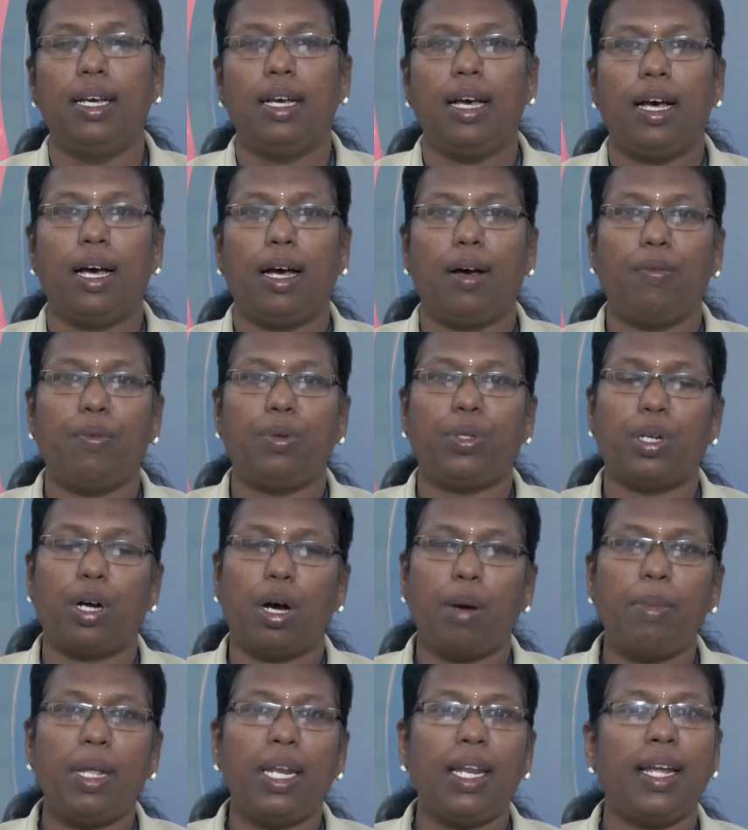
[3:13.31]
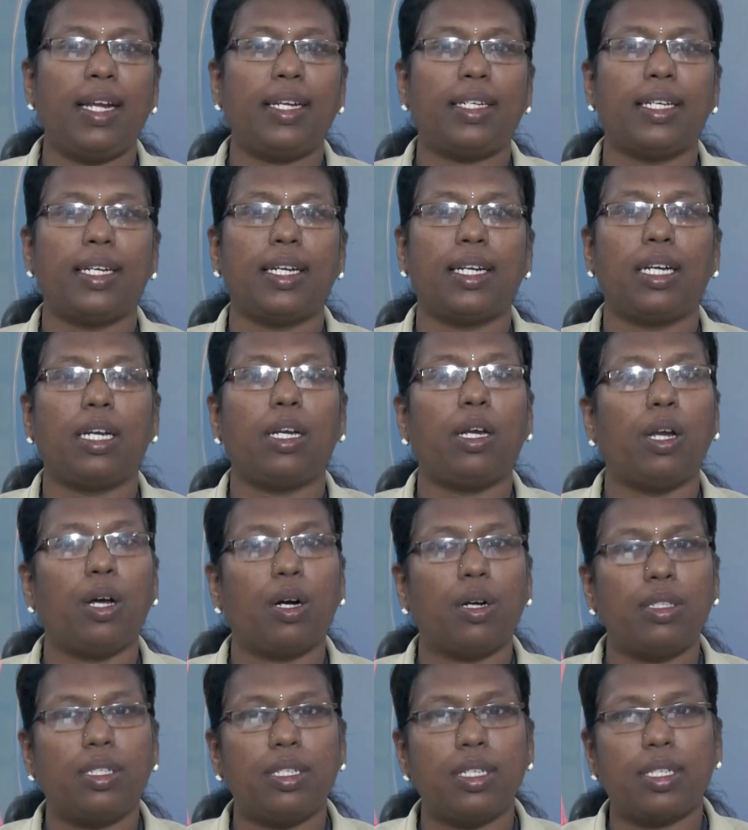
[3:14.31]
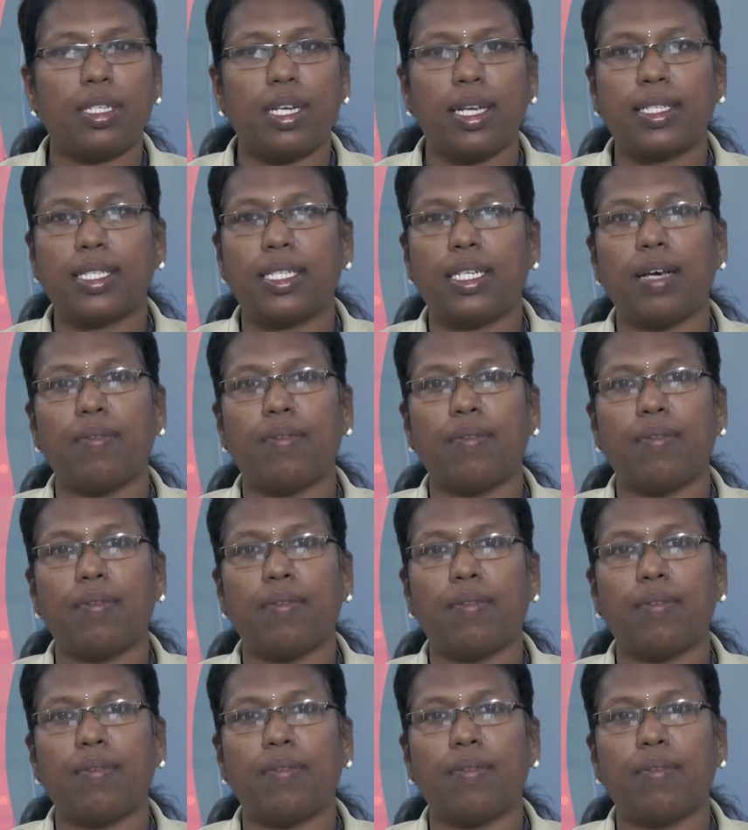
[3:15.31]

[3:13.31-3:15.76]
have dominated logistics